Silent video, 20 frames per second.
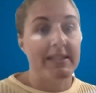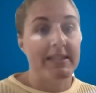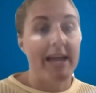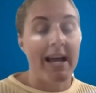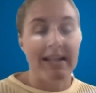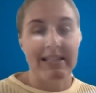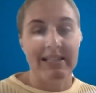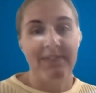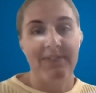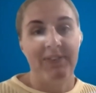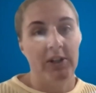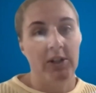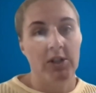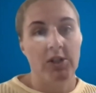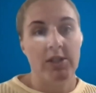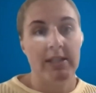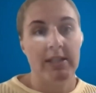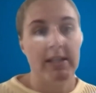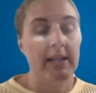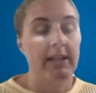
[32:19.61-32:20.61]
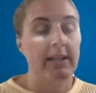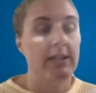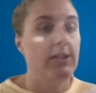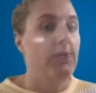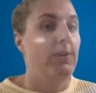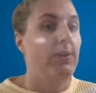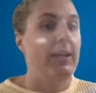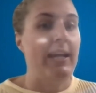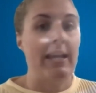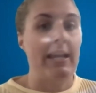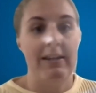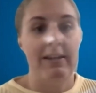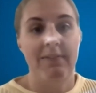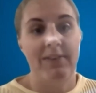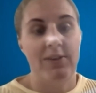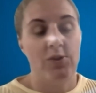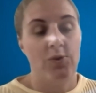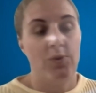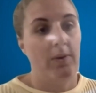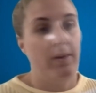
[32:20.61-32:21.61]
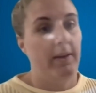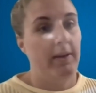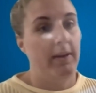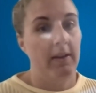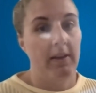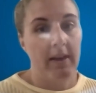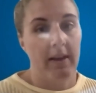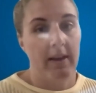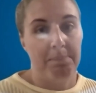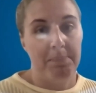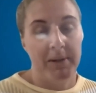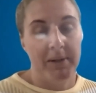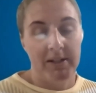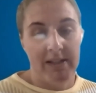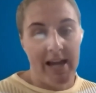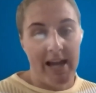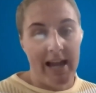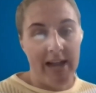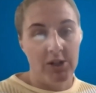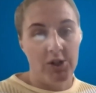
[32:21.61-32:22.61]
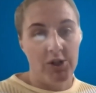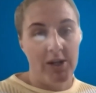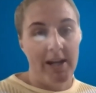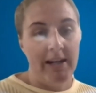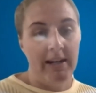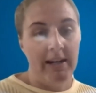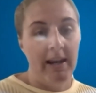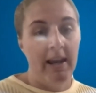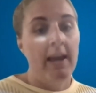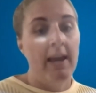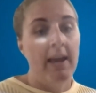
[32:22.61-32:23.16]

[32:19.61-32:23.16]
That's first just going to do the individual and club protection.